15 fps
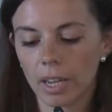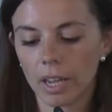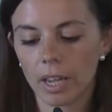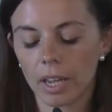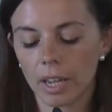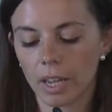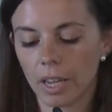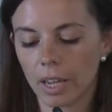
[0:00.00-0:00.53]

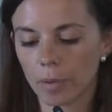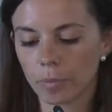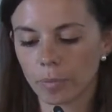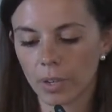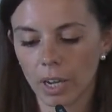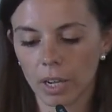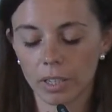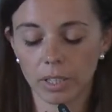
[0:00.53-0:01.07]

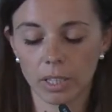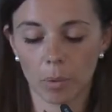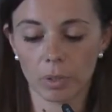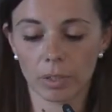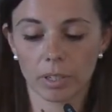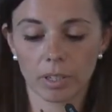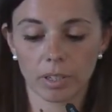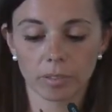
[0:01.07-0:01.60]
In
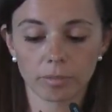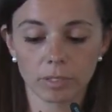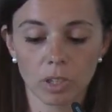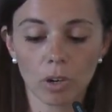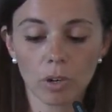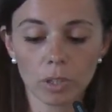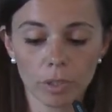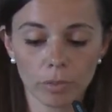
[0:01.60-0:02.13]
our
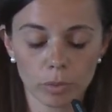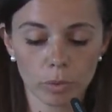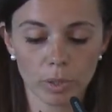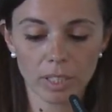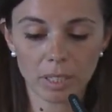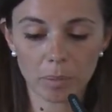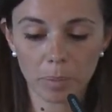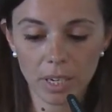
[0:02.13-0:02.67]
cohort of
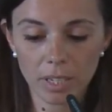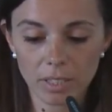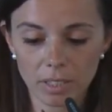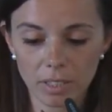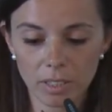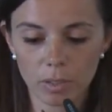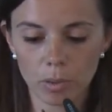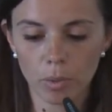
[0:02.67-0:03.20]
20
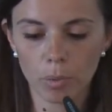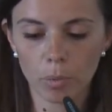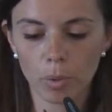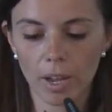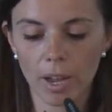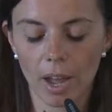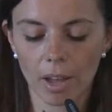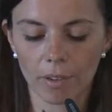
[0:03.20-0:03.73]
patients,
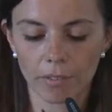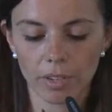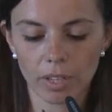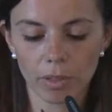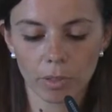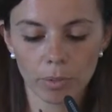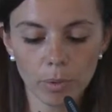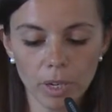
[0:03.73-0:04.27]
we have
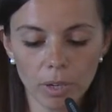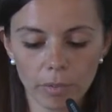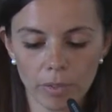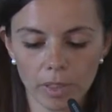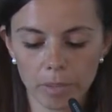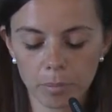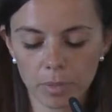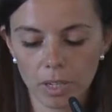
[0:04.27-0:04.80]
3 of
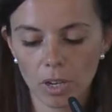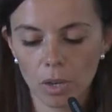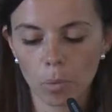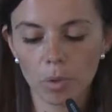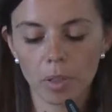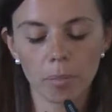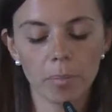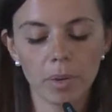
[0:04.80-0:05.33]
them
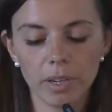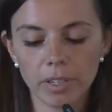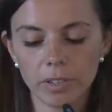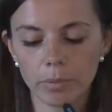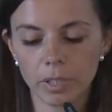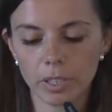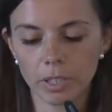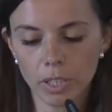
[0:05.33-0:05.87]
with very
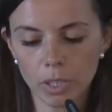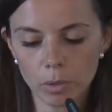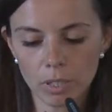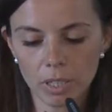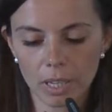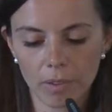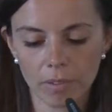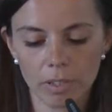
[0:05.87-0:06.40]

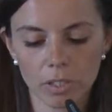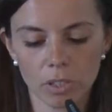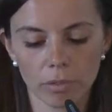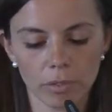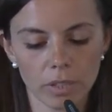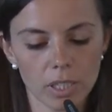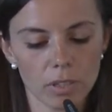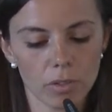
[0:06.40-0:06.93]
reduced levels
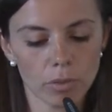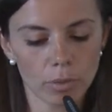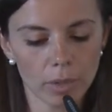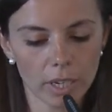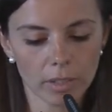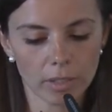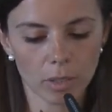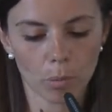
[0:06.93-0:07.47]
of these
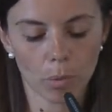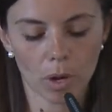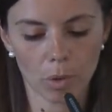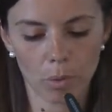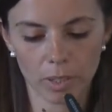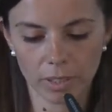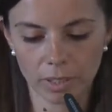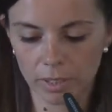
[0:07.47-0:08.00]
3
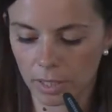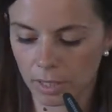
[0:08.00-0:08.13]
anticoagulants,